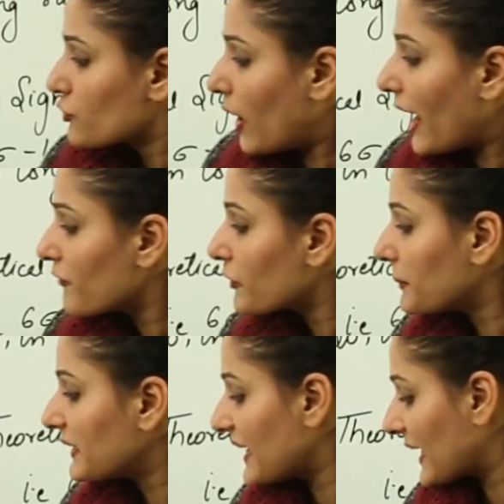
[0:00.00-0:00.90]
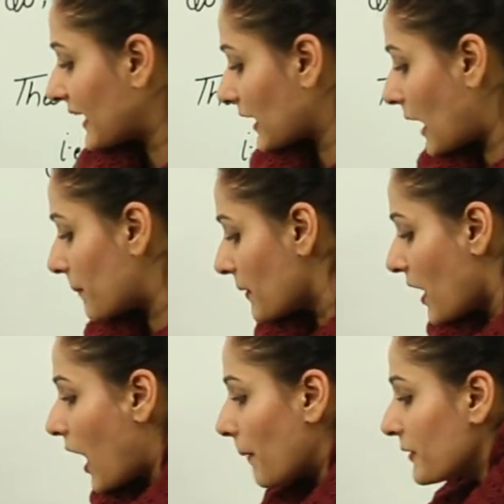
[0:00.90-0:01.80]
So I would be taking up
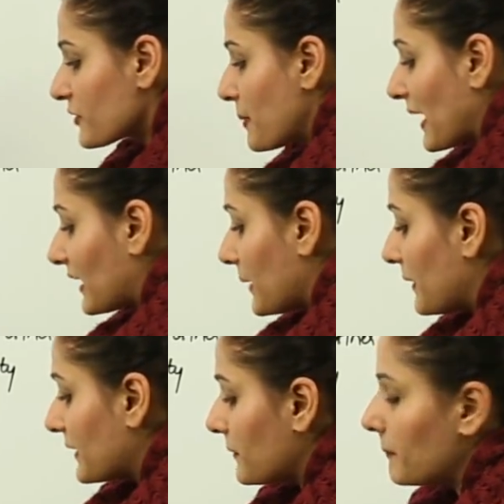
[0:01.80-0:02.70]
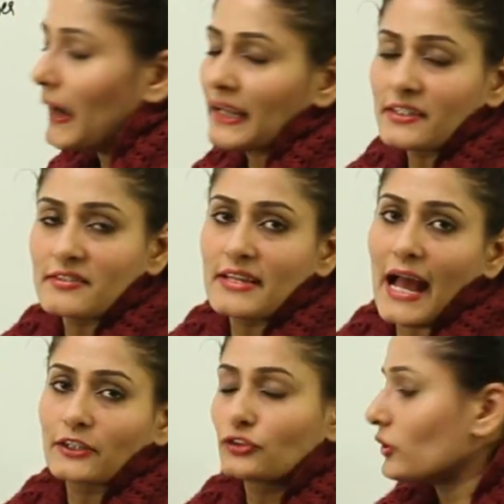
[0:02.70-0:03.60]
upper spec limit minus the
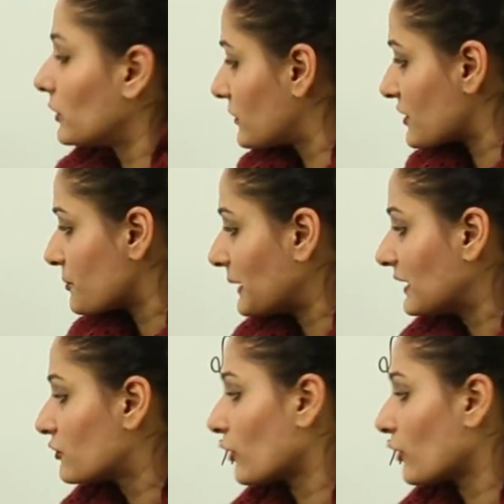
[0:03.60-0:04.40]
actual this mean,